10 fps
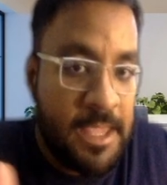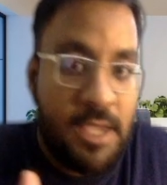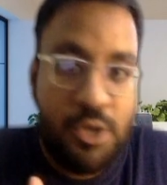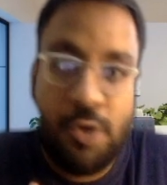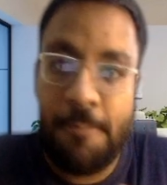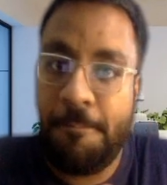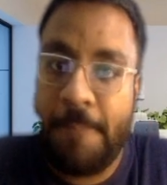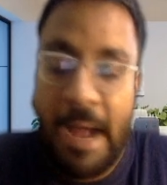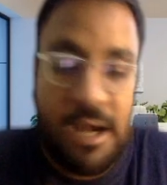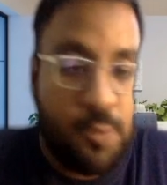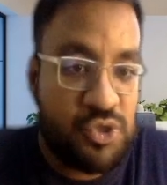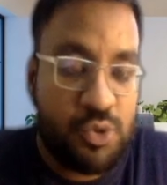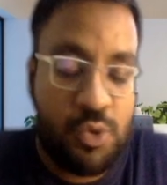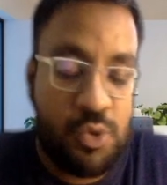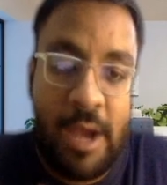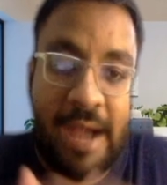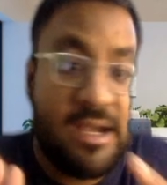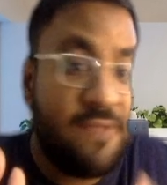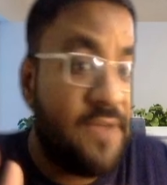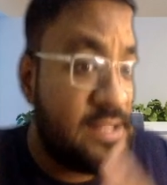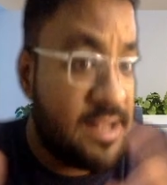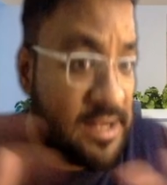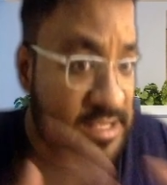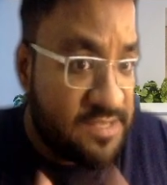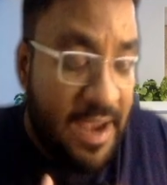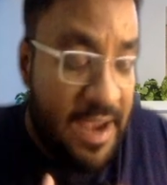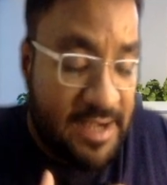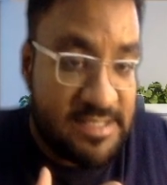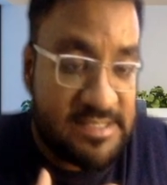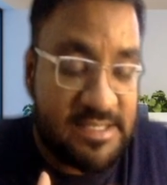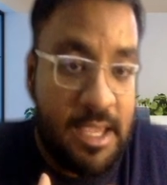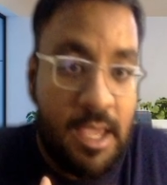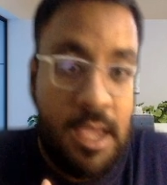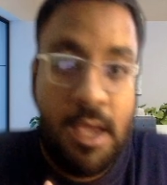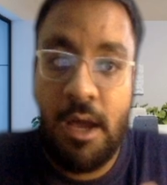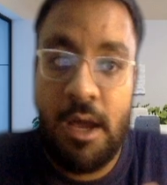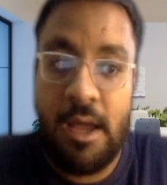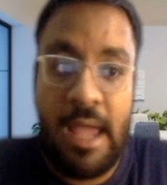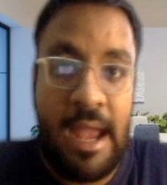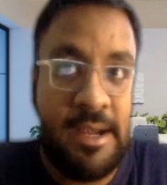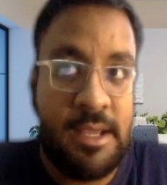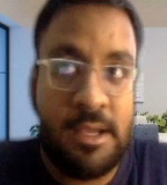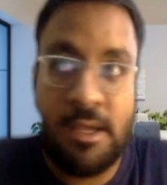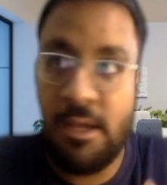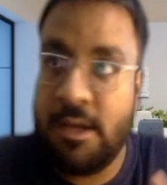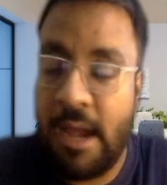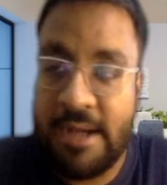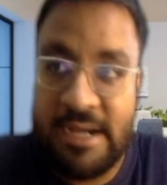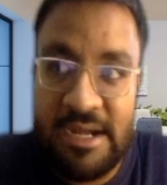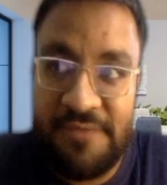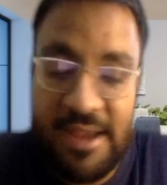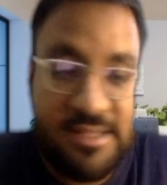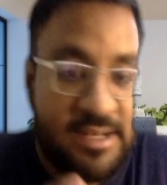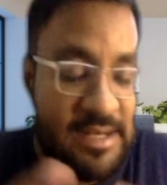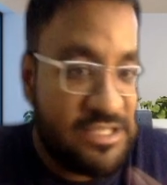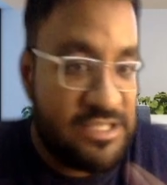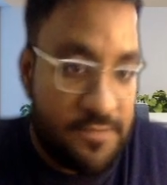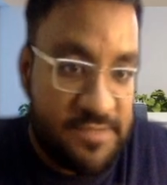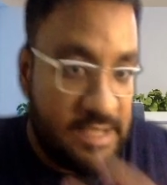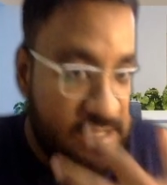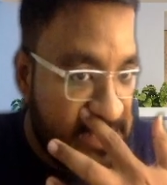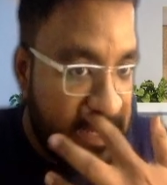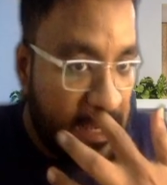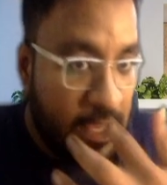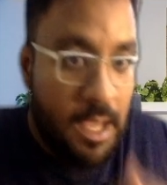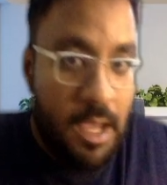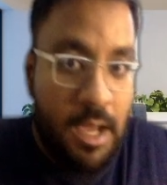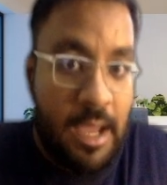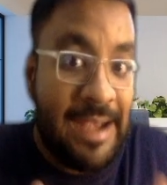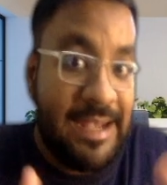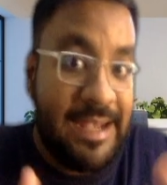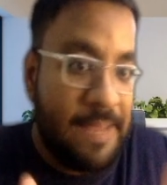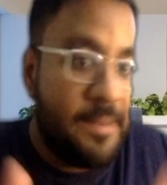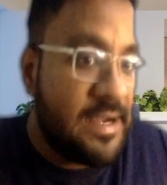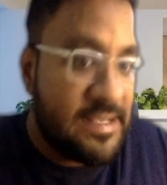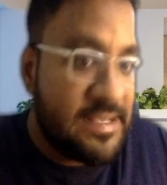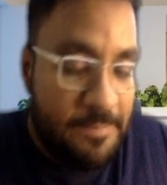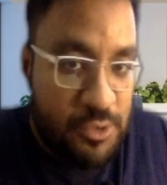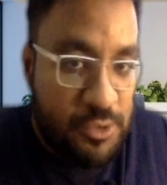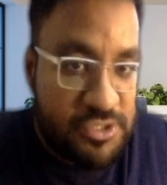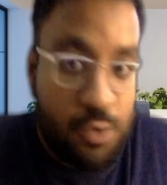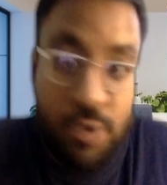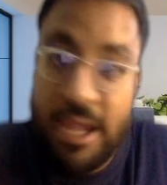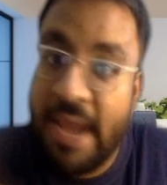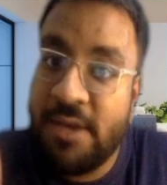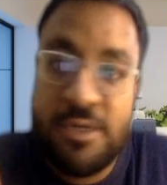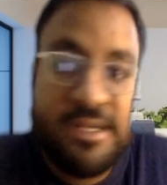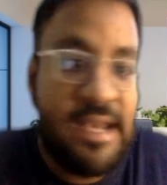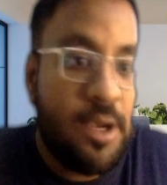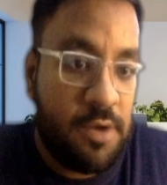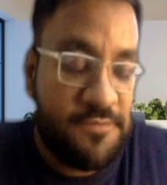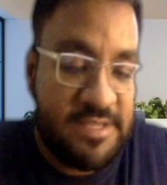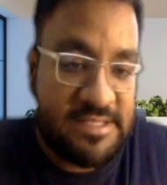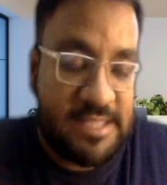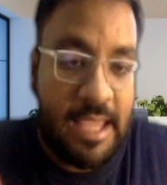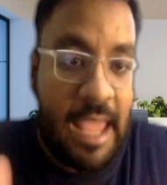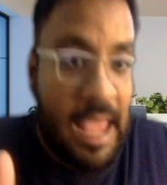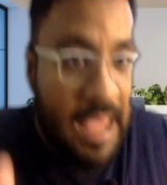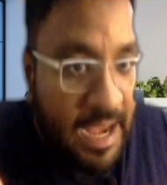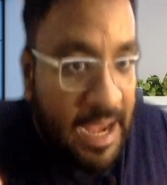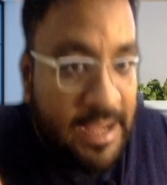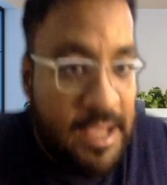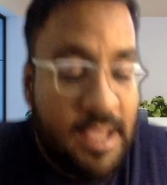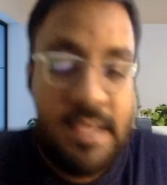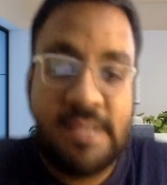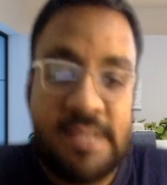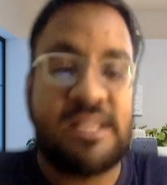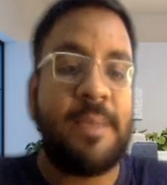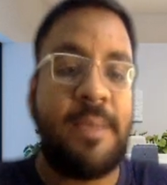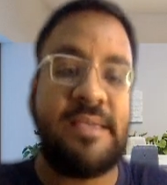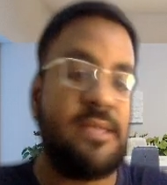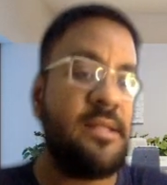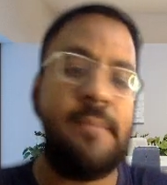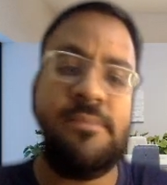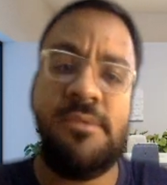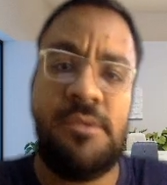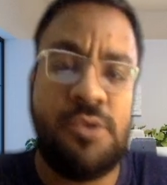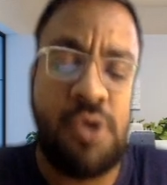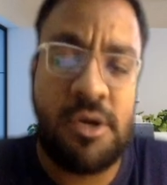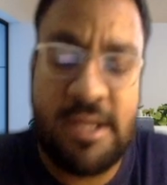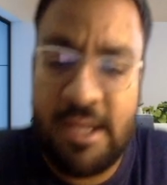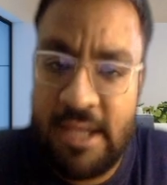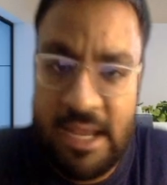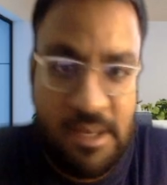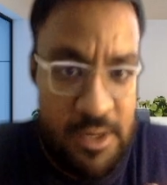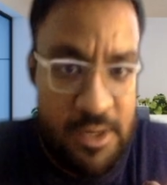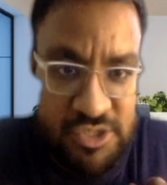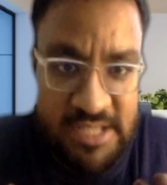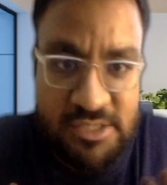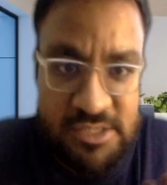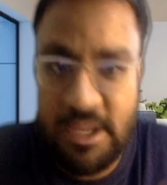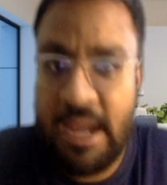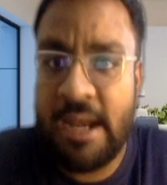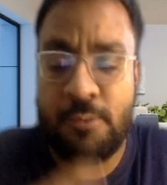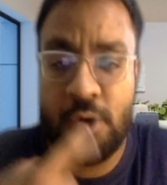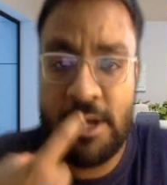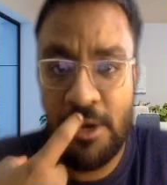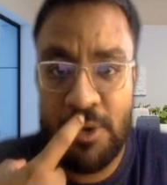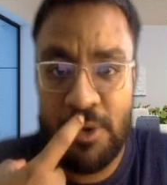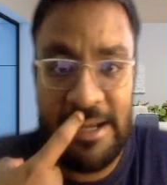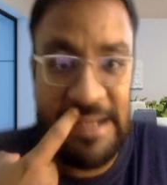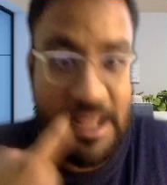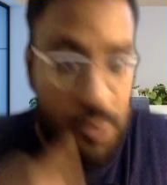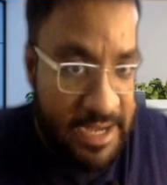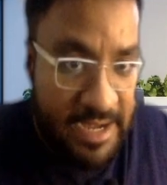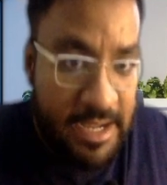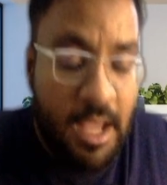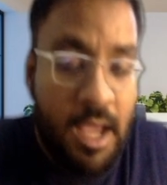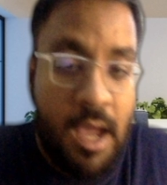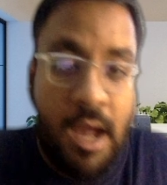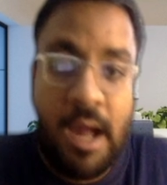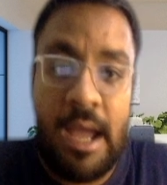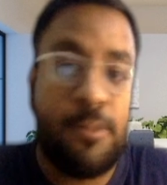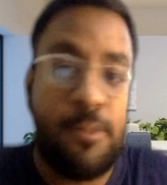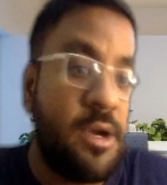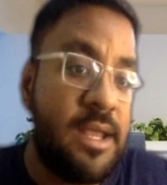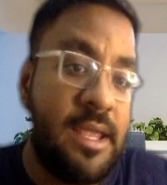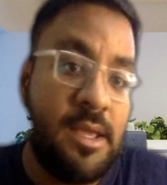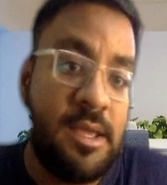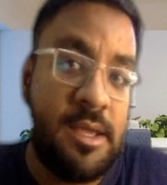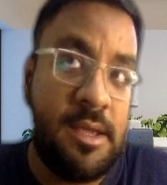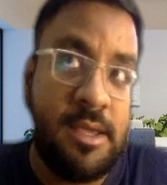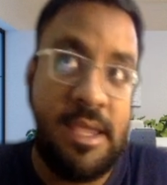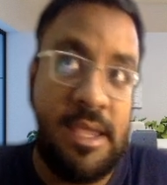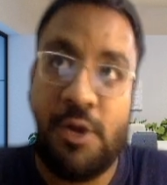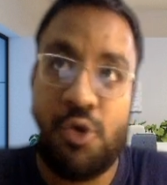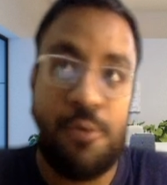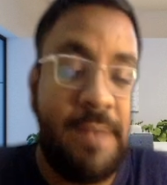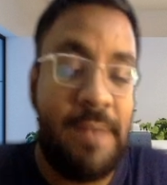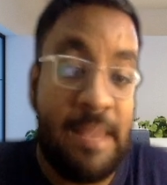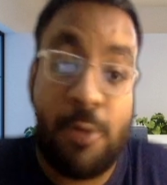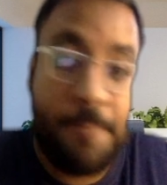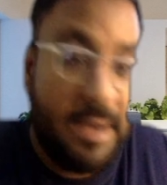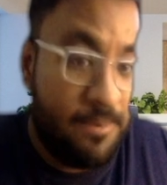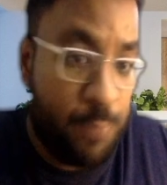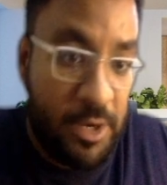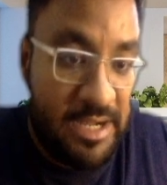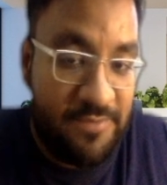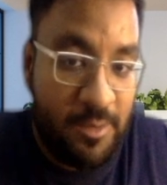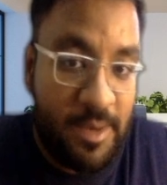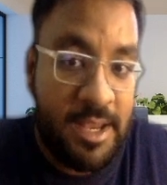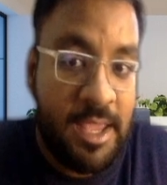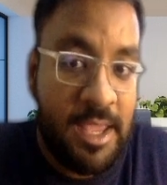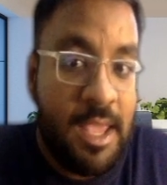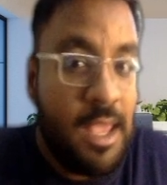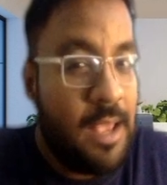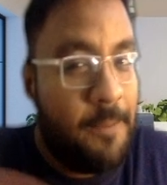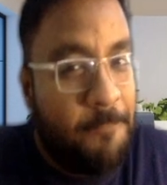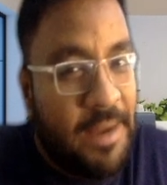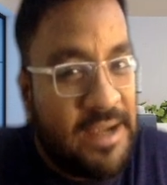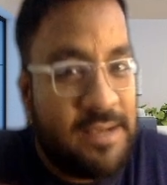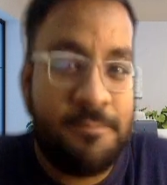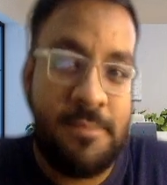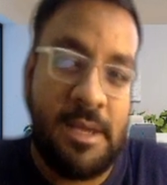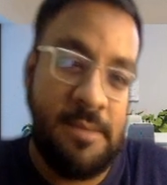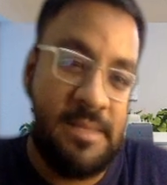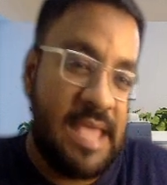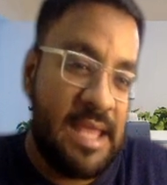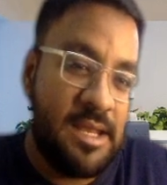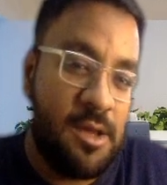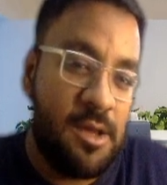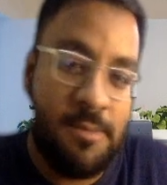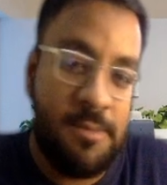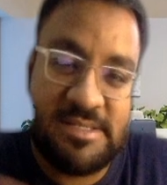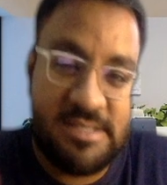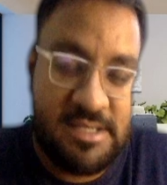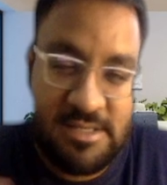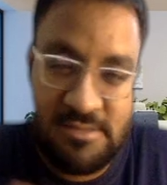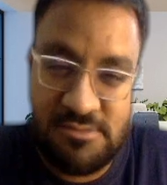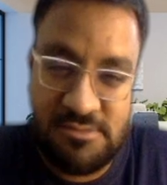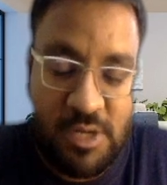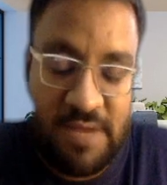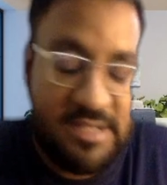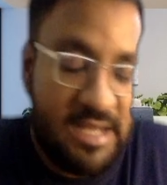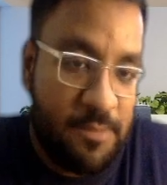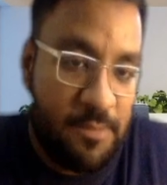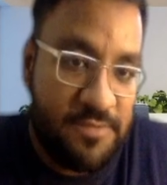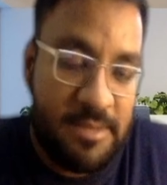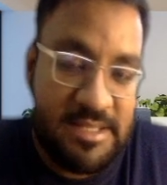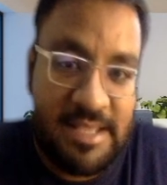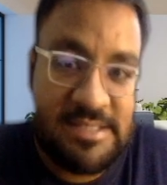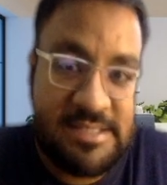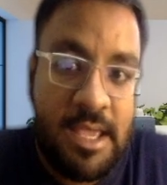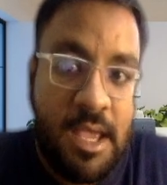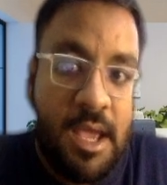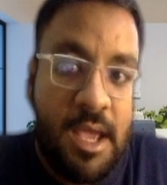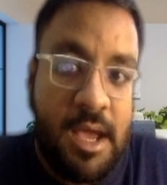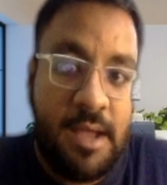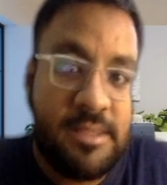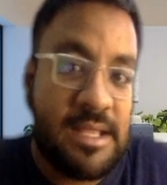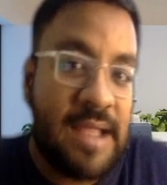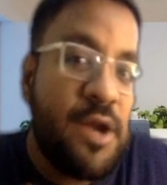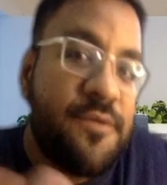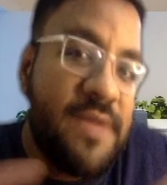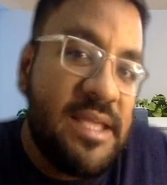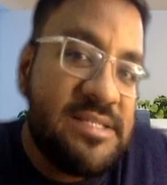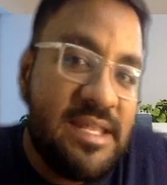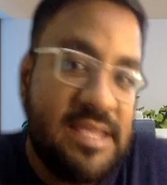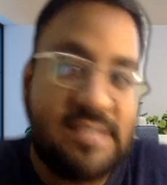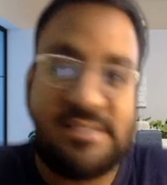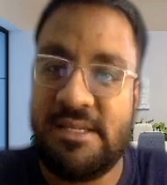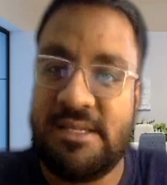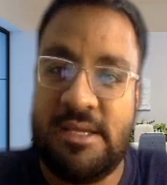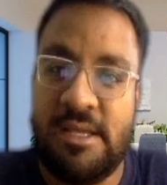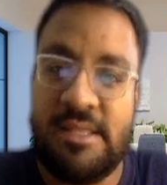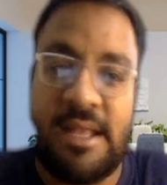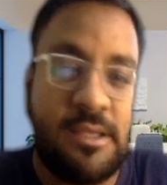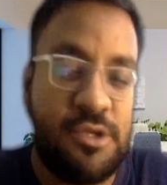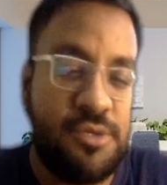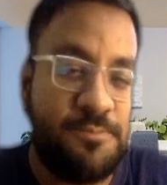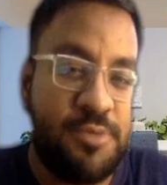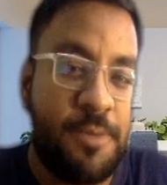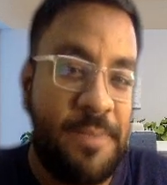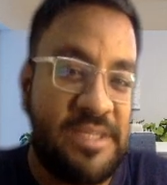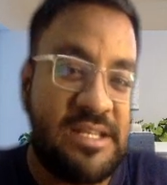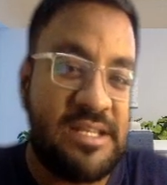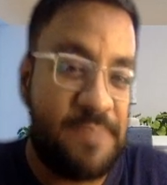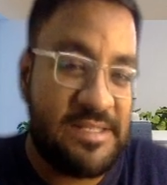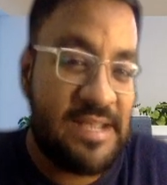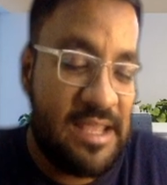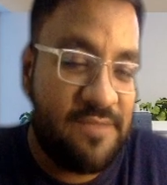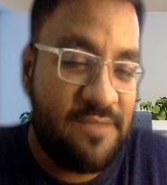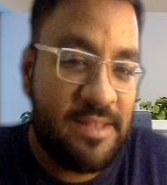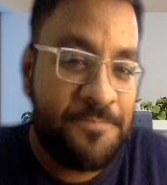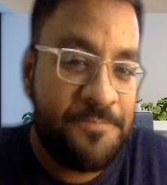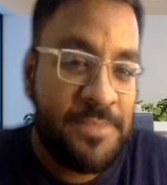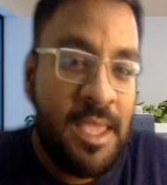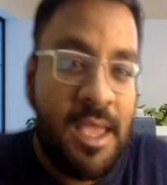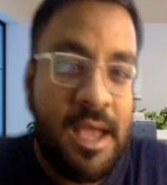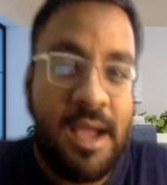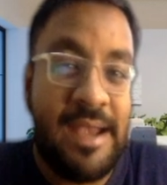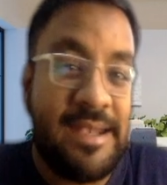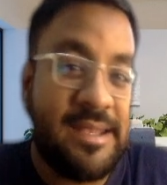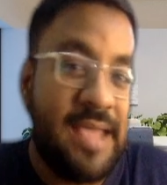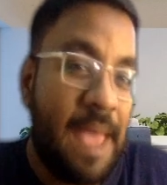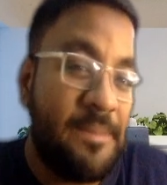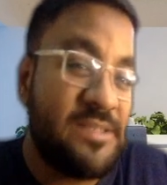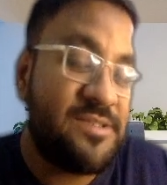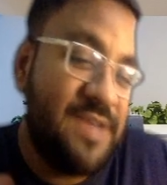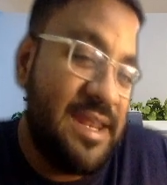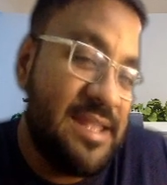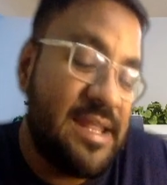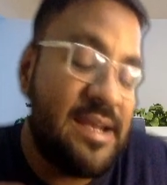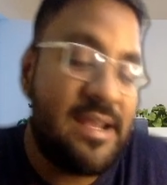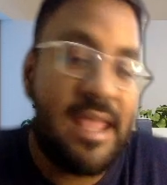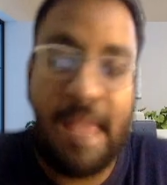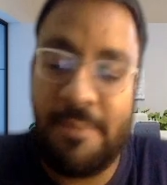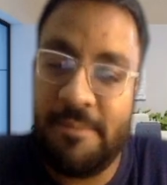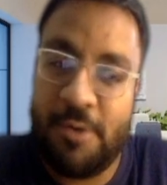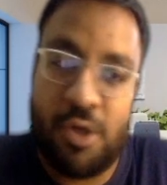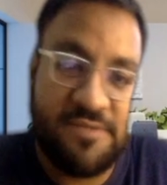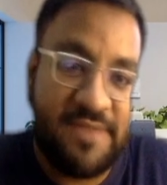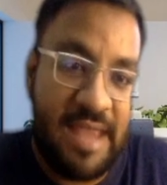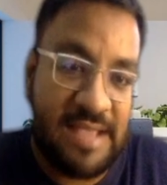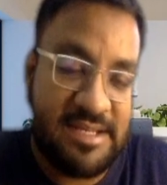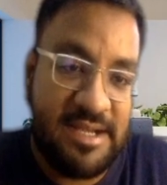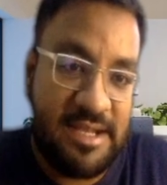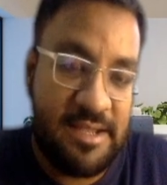your part was to identify the risk factors and identify the nature of the injury and label it as abuse. Okay, and you did all of this thing. And just by saying that I'm not anyone to judge. Okay, and I'm not here to interrogate, I'm not here to blame or pinpoint everyone, but Miss Anna, or Miss whatever the name of the mother is, the kind of injuries that your patient is presenting with, it happens really that it can happen because of an accident.